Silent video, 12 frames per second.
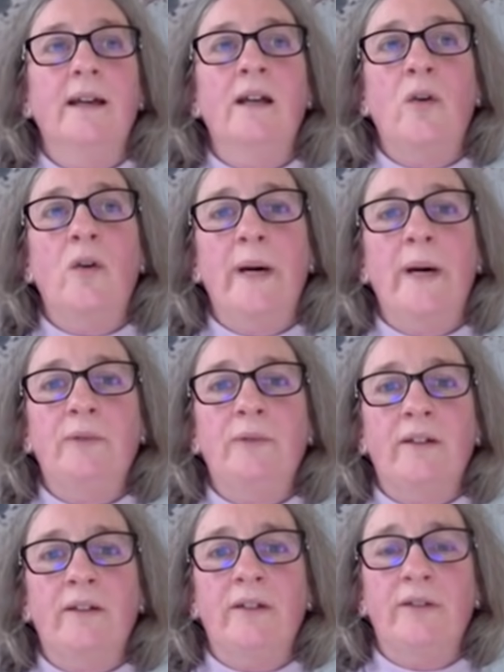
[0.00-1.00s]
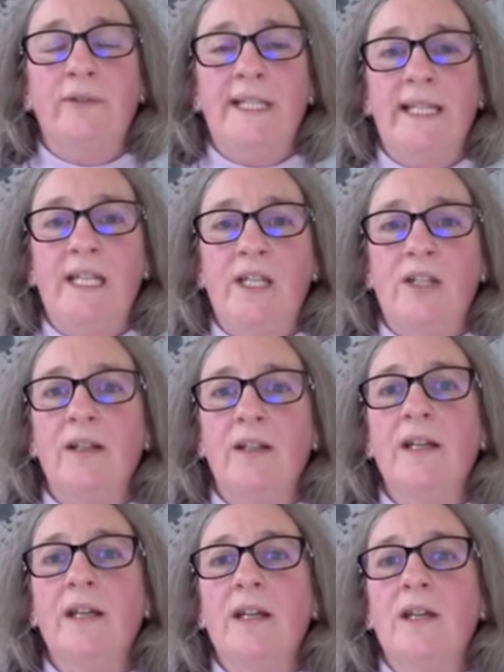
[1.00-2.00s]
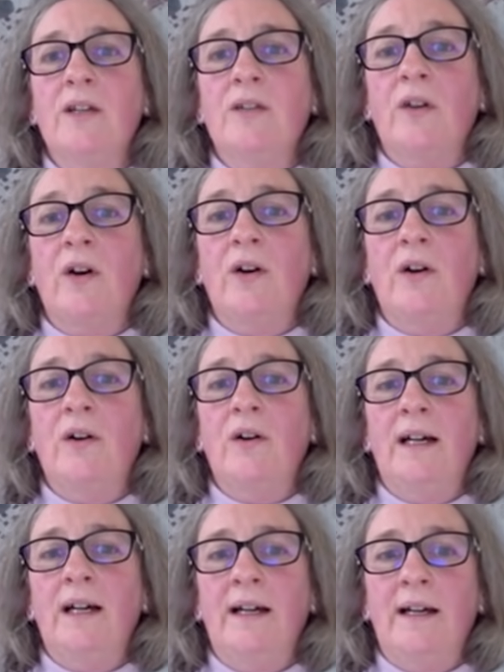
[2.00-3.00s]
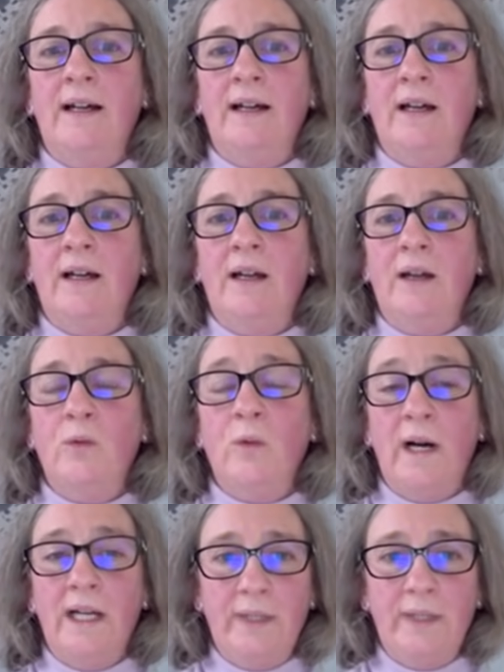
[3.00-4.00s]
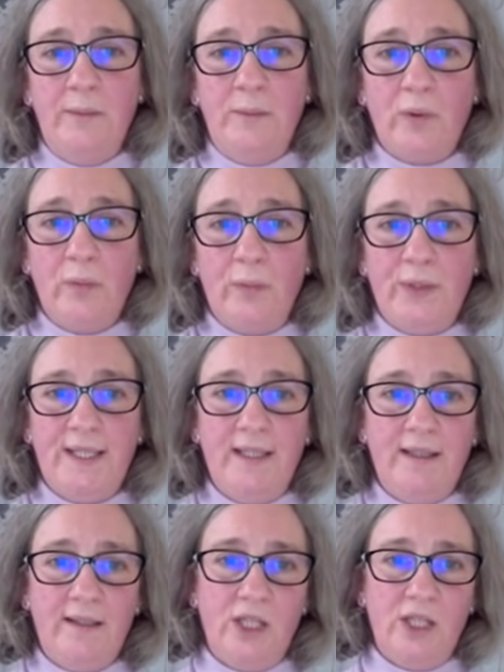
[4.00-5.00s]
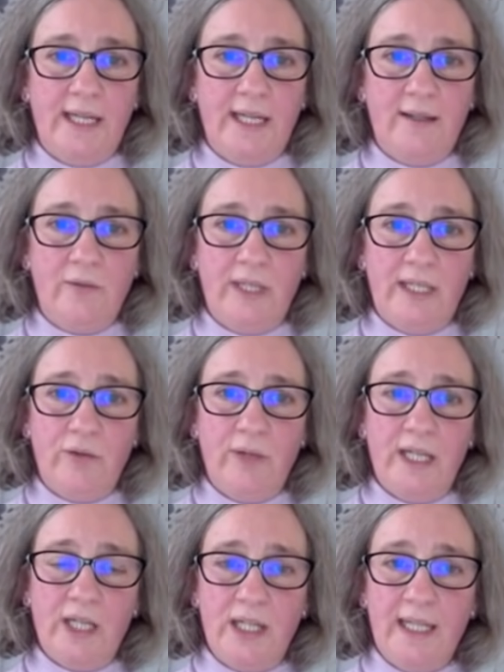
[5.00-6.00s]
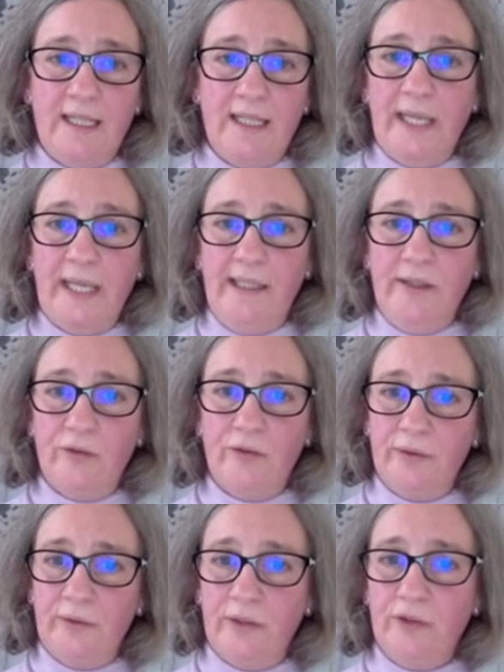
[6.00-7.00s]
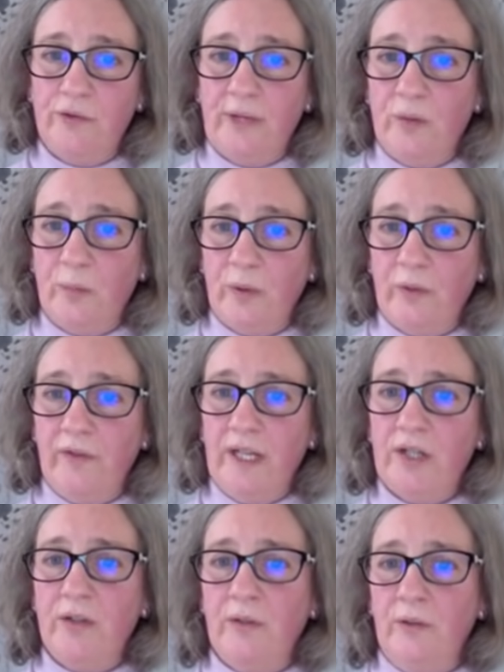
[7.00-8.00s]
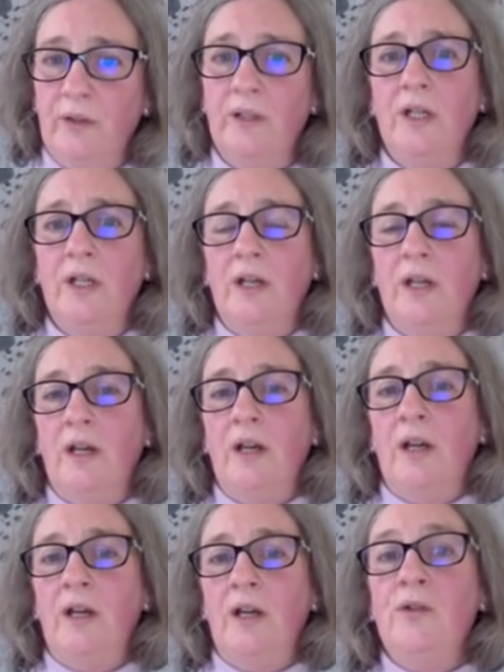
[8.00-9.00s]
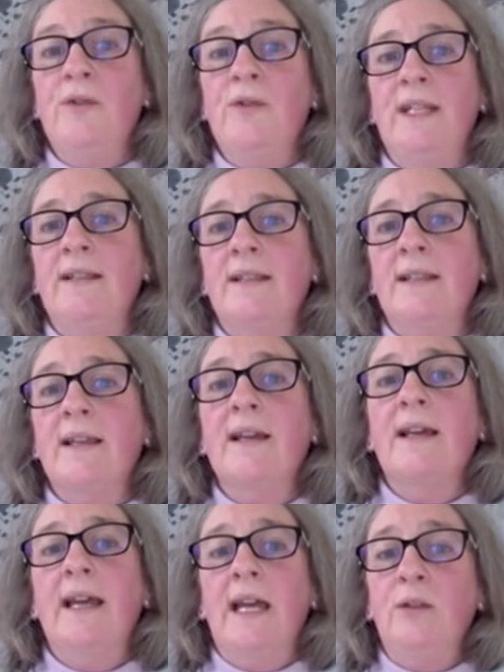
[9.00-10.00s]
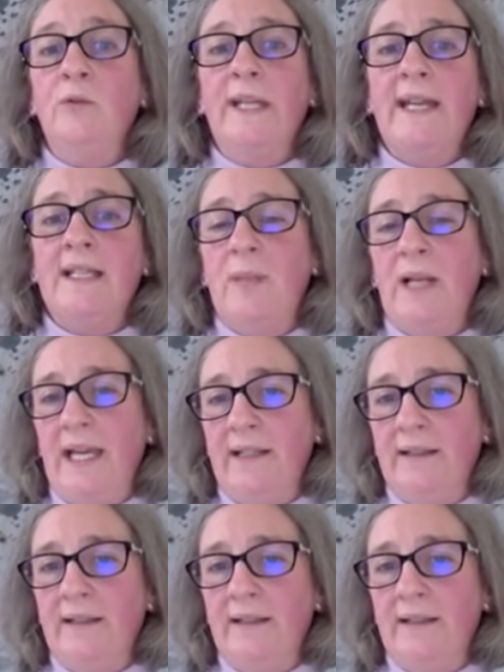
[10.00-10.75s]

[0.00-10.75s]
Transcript: combined with authorization. So why we propose in such case a restriction, it's mainly to address the professional uses. And we explain